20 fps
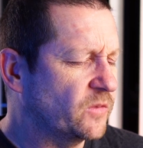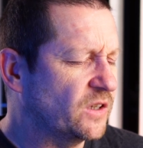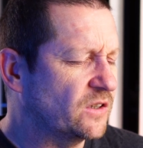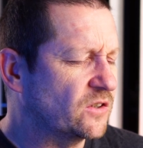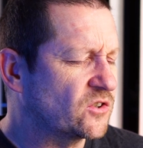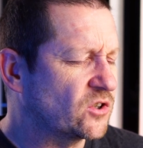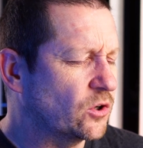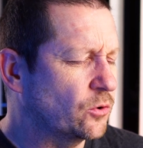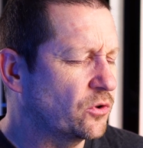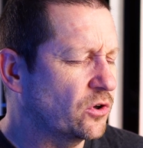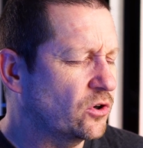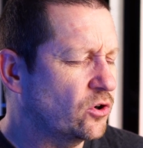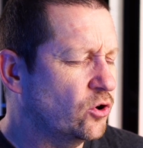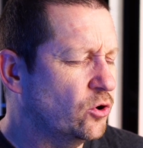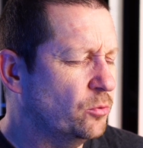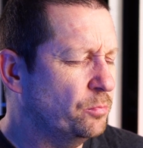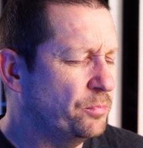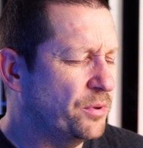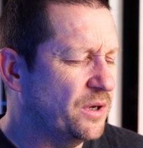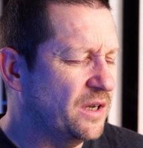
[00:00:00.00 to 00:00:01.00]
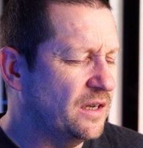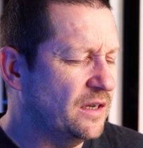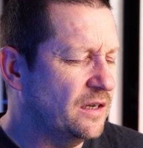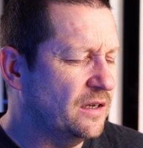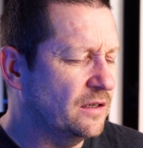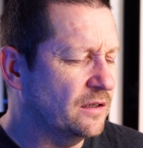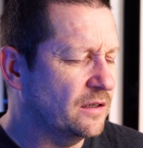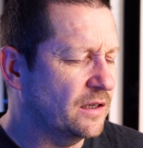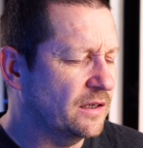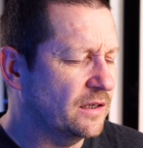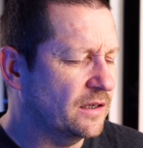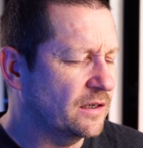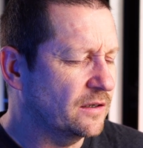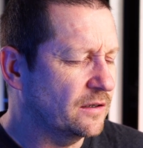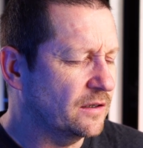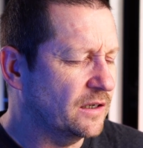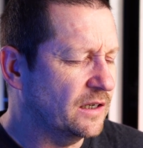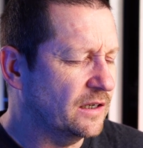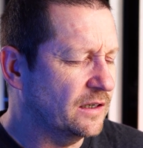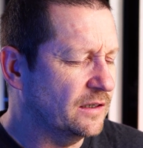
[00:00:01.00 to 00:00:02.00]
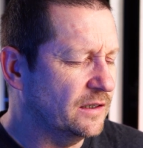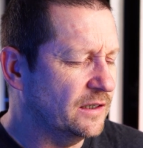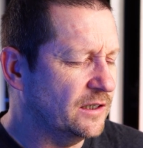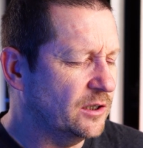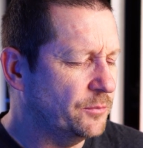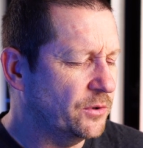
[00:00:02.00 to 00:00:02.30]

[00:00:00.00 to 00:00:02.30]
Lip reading: So there could be like a little